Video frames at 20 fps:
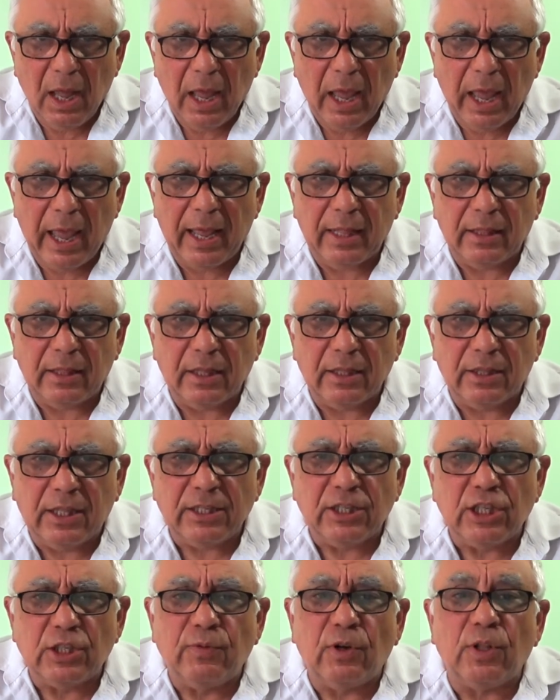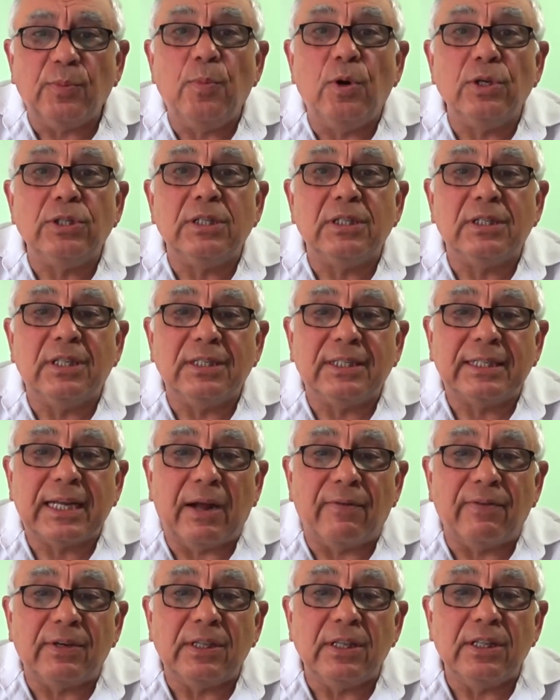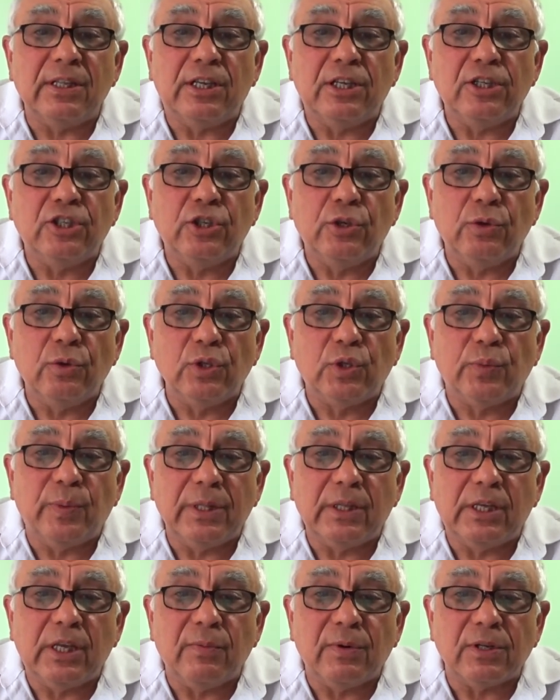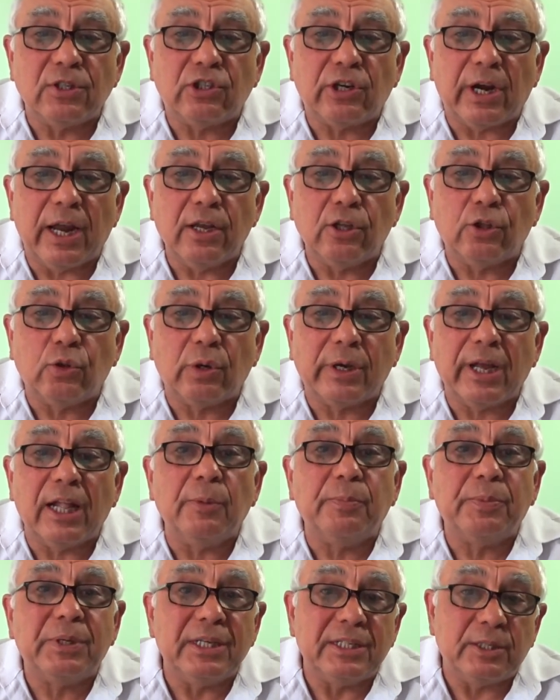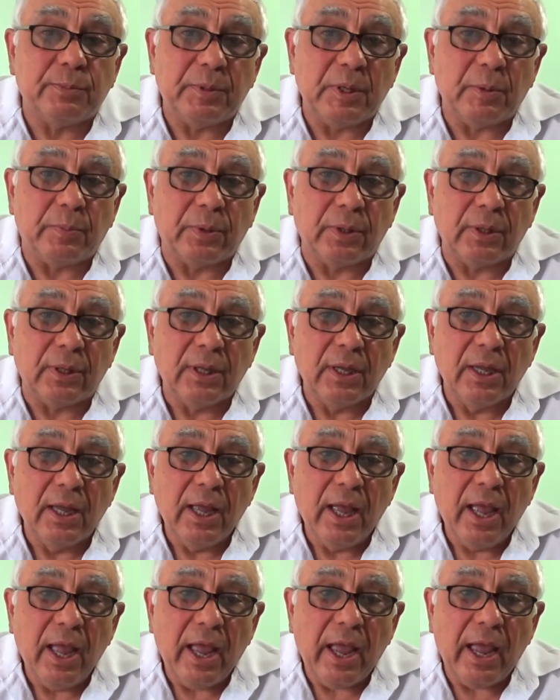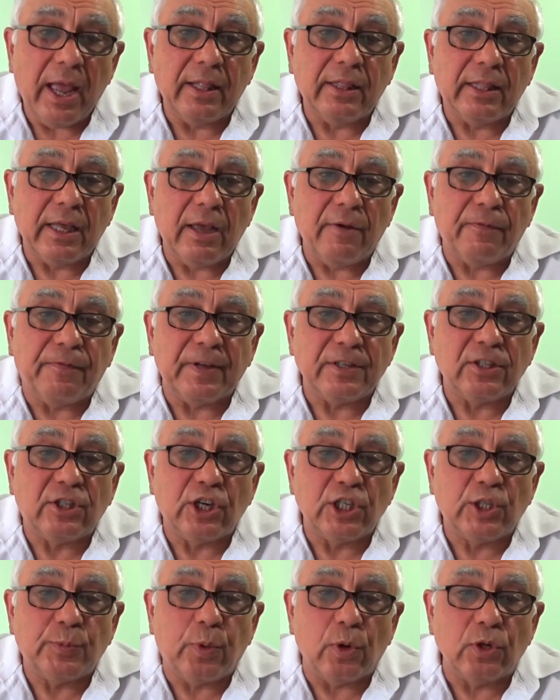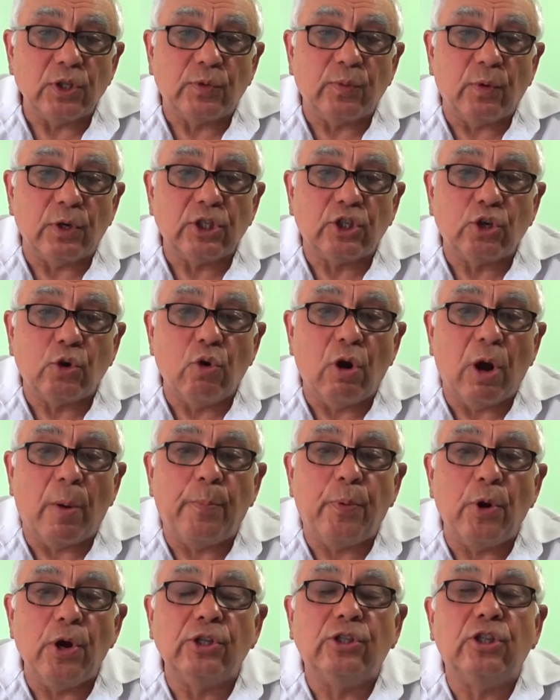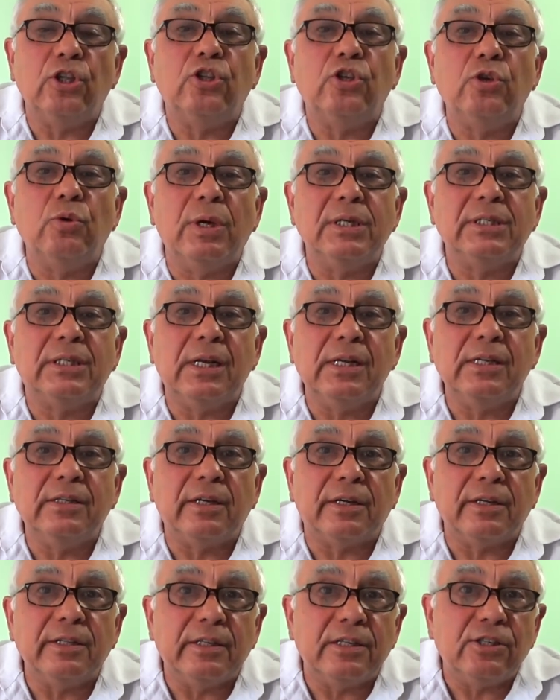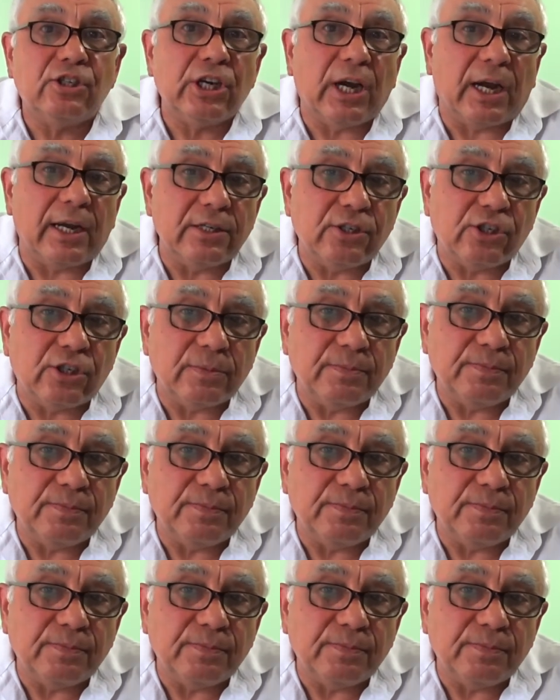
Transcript: And this is what Moses discovered in his youth when he was trying to help his people. And their first response was, Who appointed you as a leader and a judge?